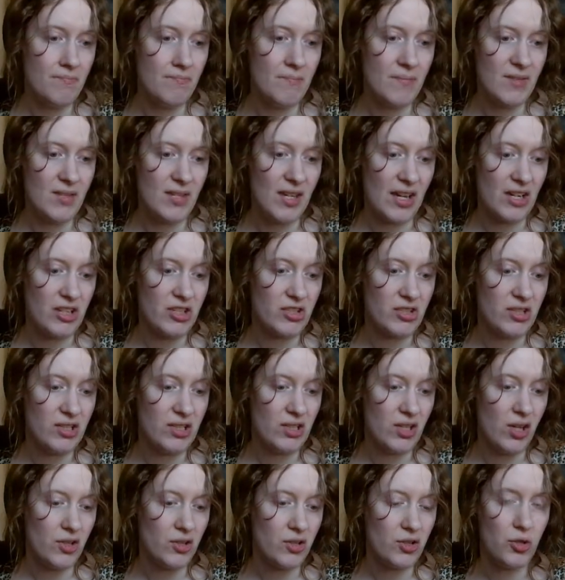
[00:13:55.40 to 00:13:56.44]
it's actually
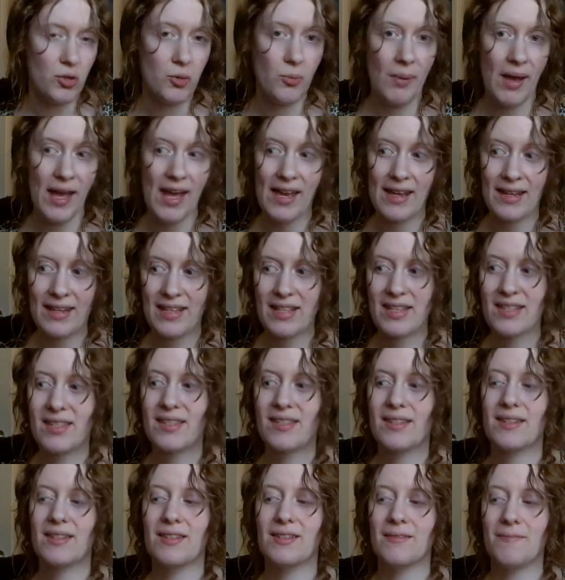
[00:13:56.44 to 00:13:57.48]
not too bad.
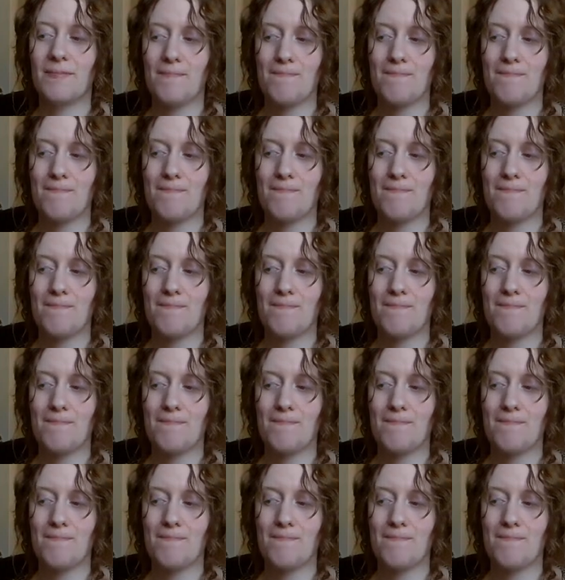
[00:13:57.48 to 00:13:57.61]
It's